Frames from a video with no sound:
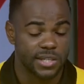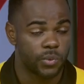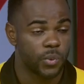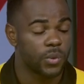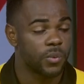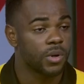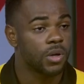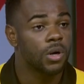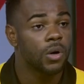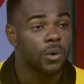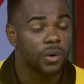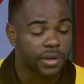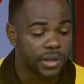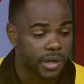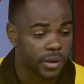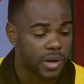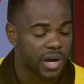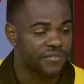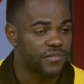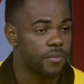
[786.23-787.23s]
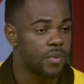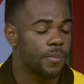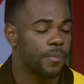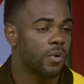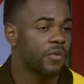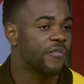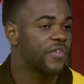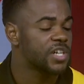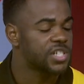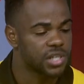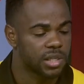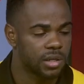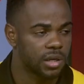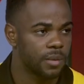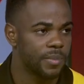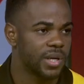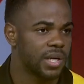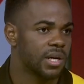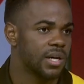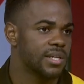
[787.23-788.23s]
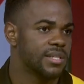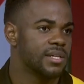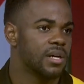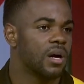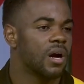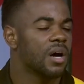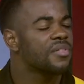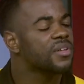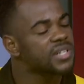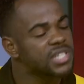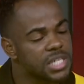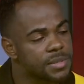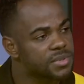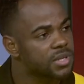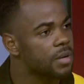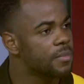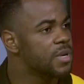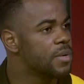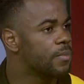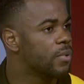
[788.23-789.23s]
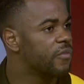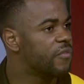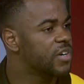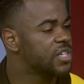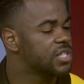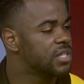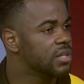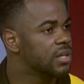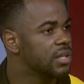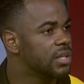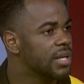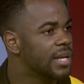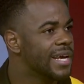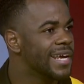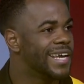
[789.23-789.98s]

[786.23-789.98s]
When we go out there, we have to be professional because the other teams are being professional.